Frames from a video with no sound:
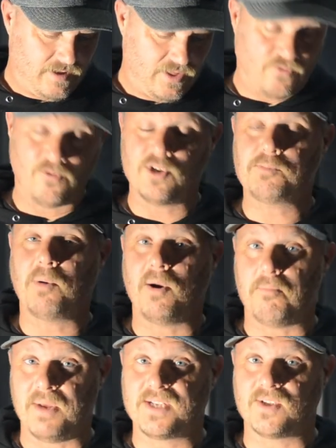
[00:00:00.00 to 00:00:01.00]
The first
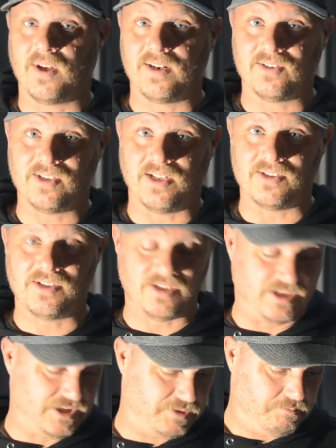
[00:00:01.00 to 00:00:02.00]
part makes a lot of sense. He
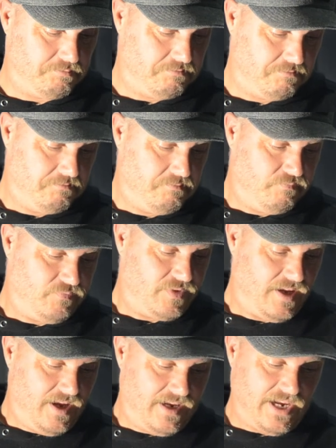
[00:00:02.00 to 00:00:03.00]
says,
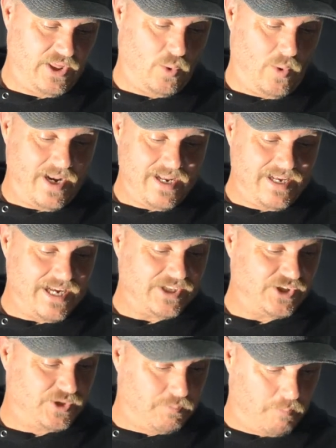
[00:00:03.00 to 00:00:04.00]
Can the wedding
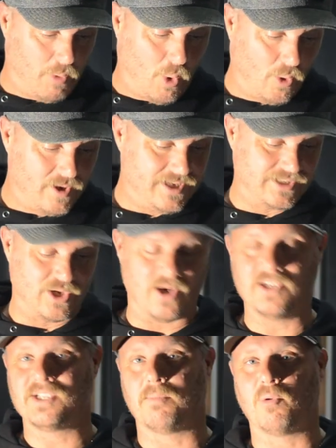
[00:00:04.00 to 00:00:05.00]
guests mourn as
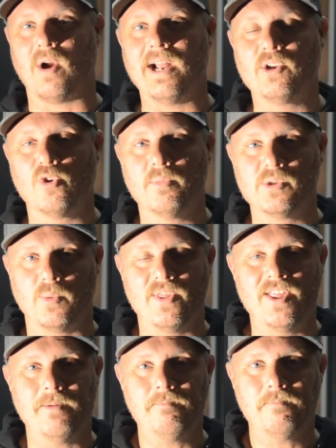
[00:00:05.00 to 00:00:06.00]
long as the bridegroom is
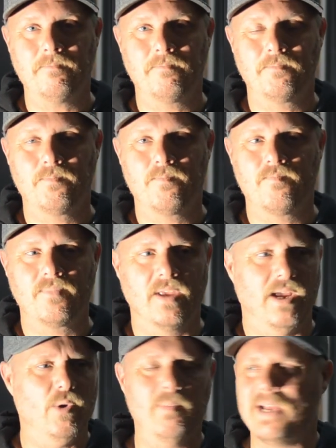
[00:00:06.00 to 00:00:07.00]
with them?
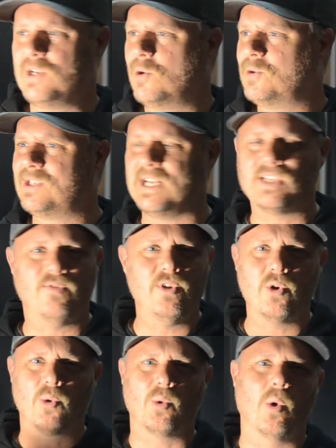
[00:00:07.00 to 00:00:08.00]
It would make no sense. If
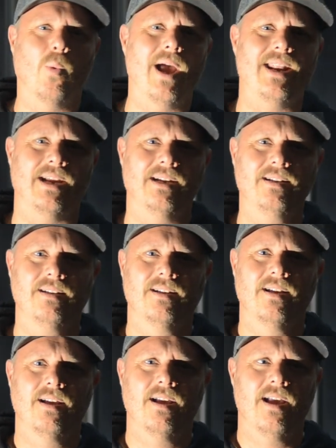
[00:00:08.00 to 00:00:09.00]
you go to a wedding
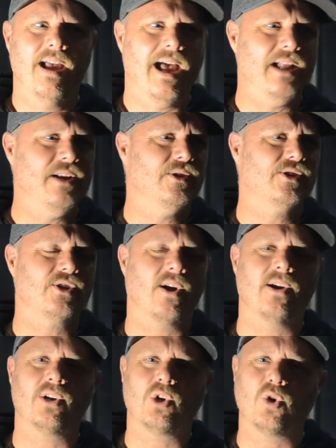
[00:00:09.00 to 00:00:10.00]
and you
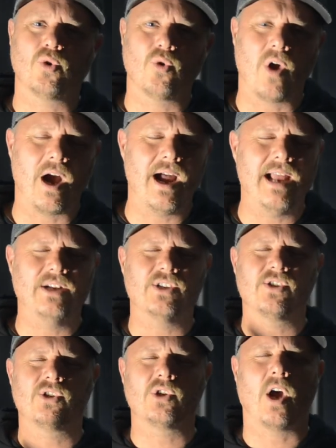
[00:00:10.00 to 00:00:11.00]
start crying,
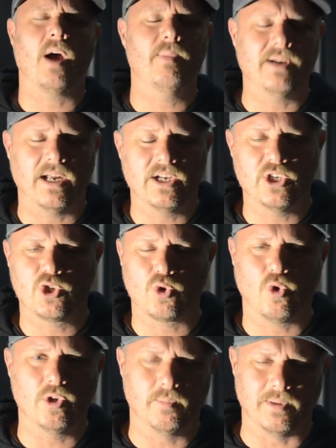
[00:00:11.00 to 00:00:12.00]
just sobbing
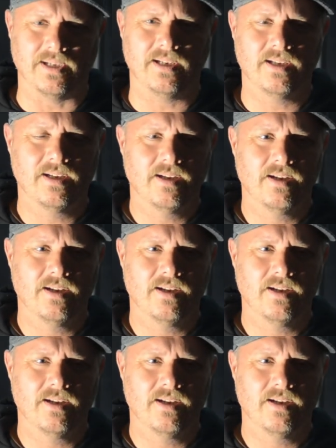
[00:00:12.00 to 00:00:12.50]
uncontrollably